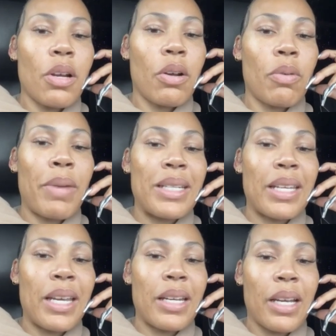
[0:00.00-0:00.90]
you know,
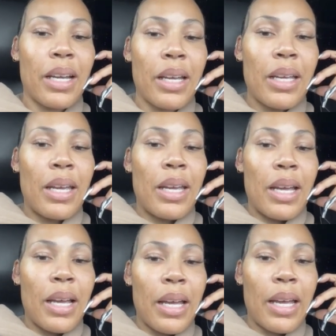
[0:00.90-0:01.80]
maintaining a
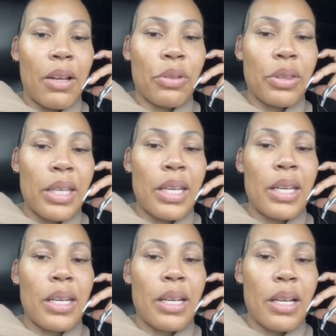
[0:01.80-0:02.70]

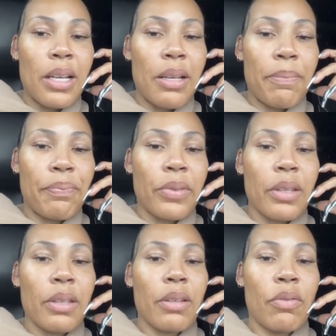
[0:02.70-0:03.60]
healthy
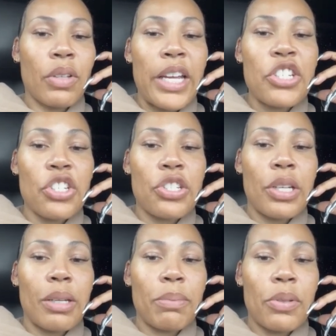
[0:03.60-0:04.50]

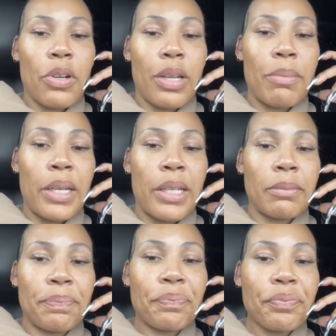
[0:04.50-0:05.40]
relationship. You know what I
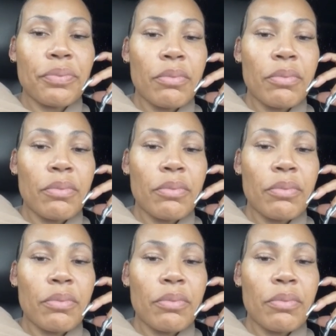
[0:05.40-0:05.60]
mean?